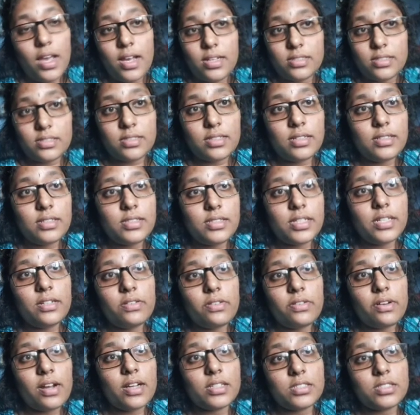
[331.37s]
And
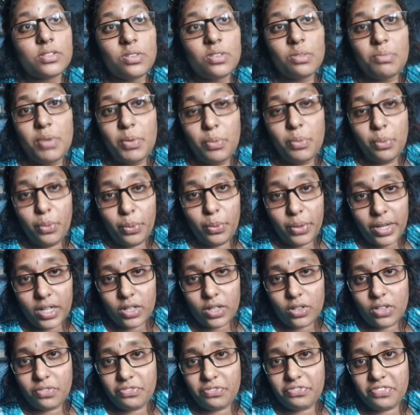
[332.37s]
certain drugs will be
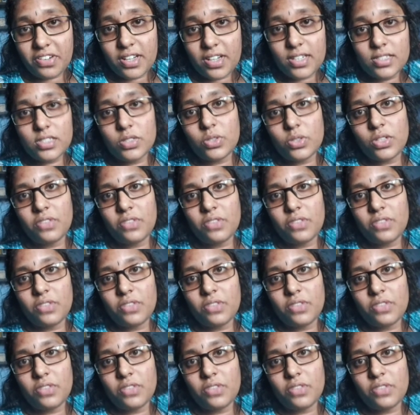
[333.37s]
moving to the first